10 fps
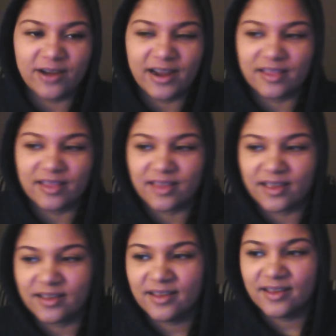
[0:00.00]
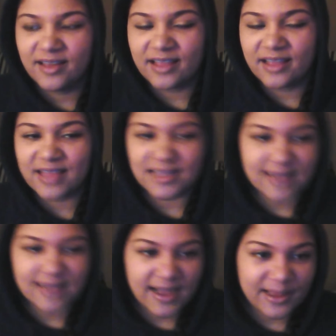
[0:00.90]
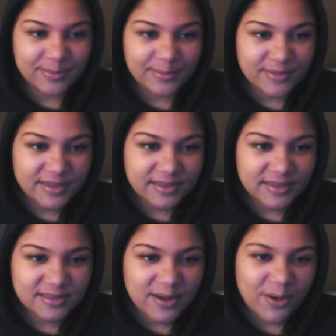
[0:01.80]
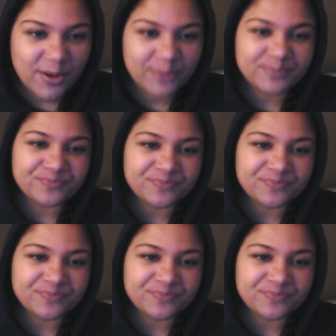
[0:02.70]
anything at that time. So